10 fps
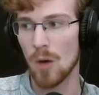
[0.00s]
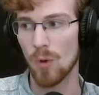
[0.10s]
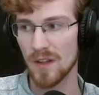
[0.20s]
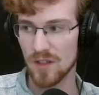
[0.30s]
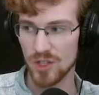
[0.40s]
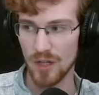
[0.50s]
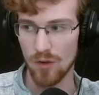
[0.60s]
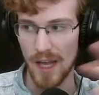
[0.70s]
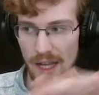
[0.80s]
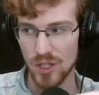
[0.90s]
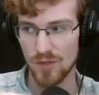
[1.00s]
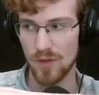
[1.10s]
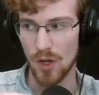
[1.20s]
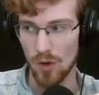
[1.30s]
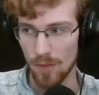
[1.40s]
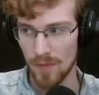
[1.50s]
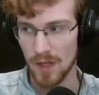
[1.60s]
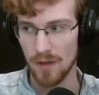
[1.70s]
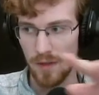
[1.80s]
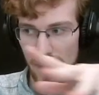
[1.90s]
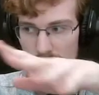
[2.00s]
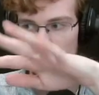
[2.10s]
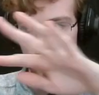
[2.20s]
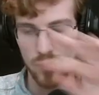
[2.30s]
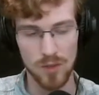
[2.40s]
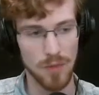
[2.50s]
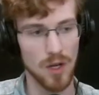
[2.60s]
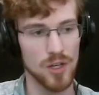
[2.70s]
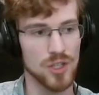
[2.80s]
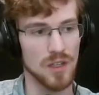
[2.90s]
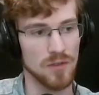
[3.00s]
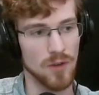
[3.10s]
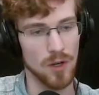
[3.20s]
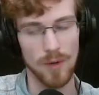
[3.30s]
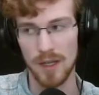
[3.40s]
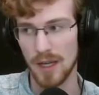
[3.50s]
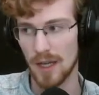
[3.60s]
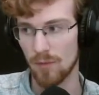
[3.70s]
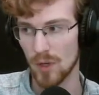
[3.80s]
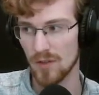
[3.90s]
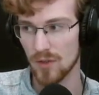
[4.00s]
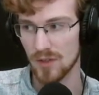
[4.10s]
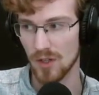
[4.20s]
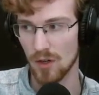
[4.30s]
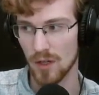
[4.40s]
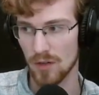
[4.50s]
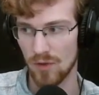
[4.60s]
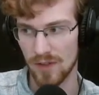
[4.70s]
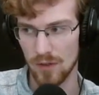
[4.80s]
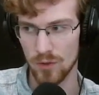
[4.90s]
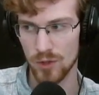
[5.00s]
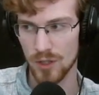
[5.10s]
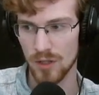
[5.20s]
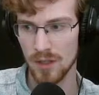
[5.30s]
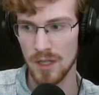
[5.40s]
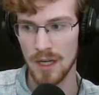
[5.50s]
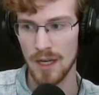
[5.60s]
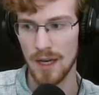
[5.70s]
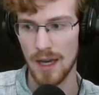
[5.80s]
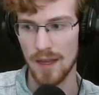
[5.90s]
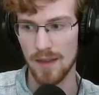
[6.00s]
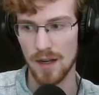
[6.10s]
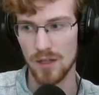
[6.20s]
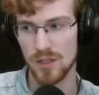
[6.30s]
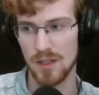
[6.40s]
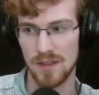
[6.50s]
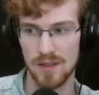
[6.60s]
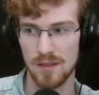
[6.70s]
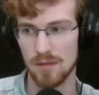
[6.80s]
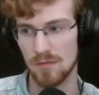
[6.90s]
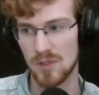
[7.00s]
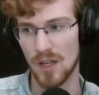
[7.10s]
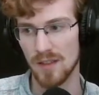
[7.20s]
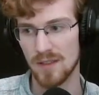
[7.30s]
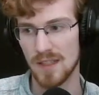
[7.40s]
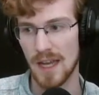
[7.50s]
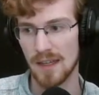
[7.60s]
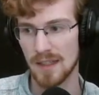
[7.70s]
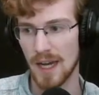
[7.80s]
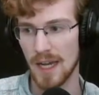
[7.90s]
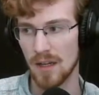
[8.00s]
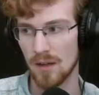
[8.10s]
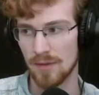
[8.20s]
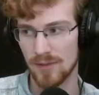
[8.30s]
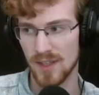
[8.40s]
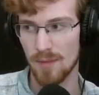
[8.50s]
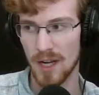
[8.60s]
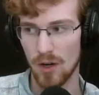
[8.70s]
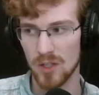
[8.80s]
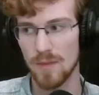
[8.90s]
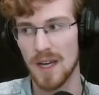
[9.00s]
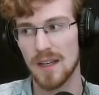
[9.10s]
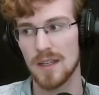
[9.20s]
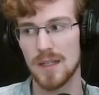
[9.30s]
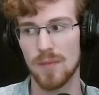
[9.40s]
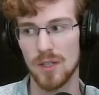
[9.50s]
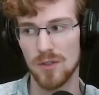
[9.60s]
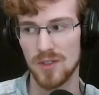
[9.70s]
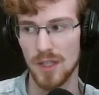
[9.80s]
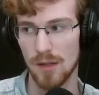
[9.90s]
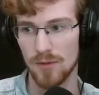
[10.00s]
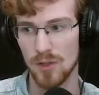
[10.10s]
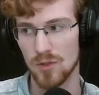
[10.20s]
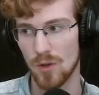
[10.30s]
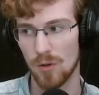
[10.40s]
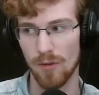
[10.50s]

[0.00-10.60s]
what is the general edge flow that your topology is following and what is your target resolution, and then it just does that kind of semi-automatically, but you still have control over